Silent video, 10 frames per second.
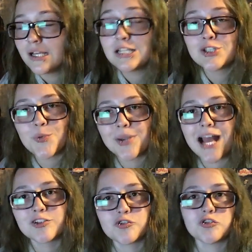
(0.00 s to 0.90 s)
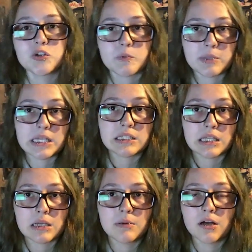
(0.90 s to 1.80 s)
Supernatural just replaced
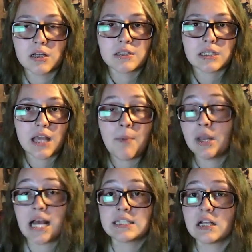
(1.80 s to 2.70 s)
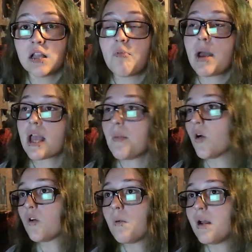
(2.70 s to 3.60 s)
it, honestly. I mean, I still love My
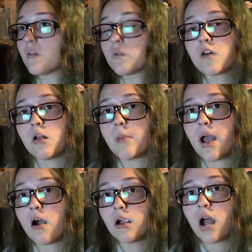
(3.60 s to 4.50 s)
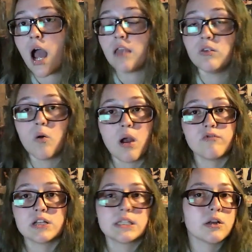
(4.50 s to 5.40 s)
Chemical Romance with all my heart. I know
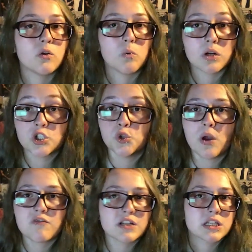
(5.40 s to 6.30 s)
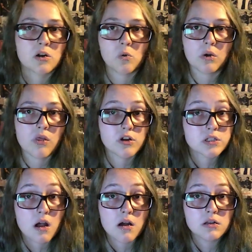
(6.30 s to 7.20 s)
every single word to every single one of their
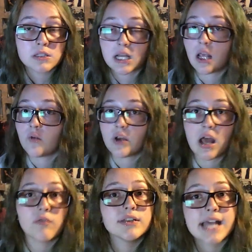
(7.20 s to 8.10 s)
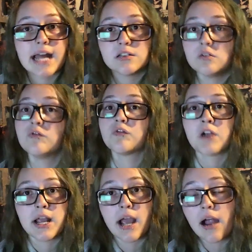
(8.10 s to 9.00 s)
songs, and I even have a tattoo for
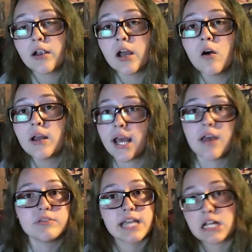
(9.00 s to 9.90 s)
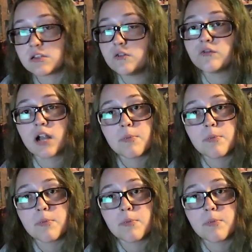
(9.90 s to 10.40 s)
Frank Ario, and I have a tattoo for